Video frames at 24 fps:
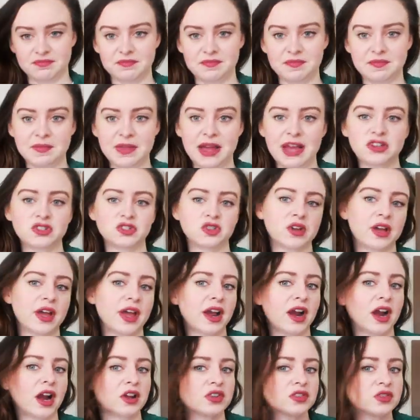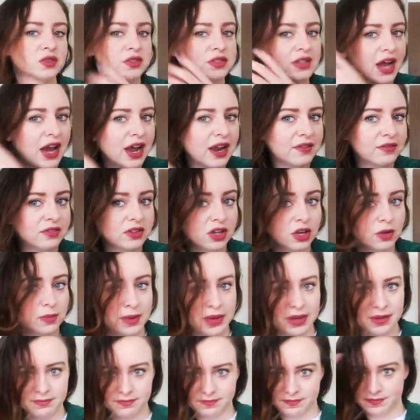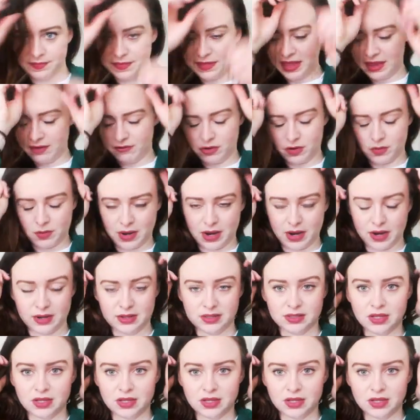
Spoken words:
natural hair, so it's kind of a little bit everywhere.